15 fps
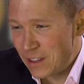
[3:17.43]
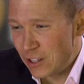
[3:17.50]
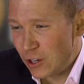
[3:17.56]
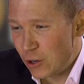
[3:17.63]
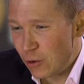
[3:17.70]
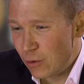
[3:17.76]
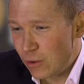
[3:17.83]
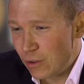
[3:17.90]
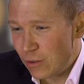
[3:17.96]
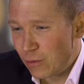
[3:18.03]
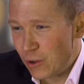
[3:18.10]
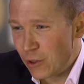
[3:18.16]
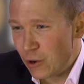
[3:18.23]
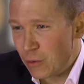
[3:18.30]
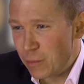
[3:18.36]
You know,
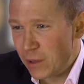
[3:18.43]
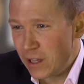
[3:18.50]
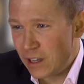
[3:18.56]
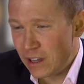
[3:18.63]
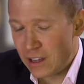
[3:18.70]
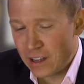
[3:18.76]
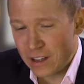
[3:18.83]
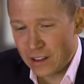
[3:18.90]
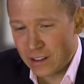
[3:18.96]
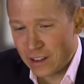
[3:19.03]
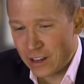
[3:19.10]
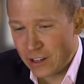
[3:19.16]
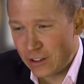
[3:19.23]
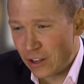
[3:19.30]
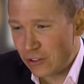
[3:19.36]
whether it be
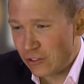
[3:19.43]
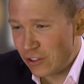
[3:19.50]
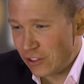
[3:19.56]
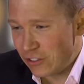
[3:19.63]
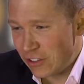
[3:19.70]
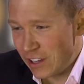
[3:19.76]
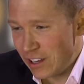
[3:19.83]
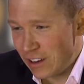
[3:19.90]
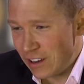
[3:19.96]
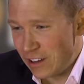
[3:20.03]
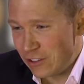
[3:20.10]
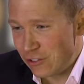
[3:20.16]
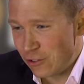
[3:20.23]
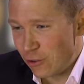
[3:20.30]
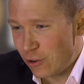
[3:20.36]
an industrial site
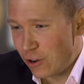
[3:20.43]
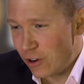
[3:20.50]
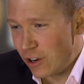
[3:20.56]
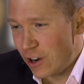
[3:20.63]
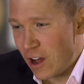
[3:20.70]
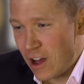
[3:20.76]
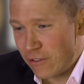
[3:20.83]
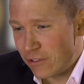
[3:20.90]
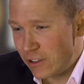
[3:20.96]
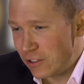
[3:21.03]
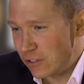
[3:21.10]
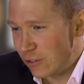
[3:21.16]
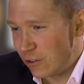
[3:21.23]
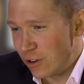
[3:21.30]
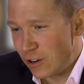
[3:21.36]
onshore or an
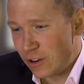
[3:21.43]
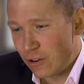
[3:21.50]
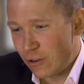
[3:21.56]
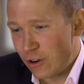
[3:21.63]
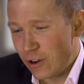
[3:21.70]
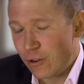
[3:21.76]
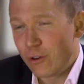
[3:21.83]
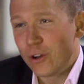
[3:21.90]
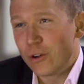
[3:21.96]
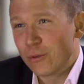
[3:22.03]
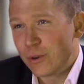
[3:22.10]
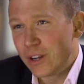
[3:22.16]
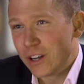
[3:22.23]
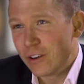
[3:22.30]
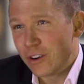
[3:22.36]
office or an oil
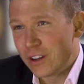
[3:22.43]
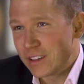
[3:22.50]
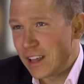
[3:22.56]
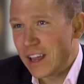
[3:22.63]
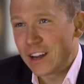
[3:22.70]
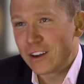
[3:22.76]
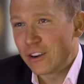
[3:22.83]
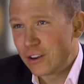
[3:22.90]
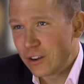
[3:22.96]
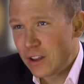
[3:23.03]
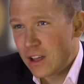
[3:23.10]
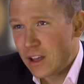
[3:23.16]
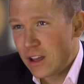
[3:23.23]
rig or a tanker,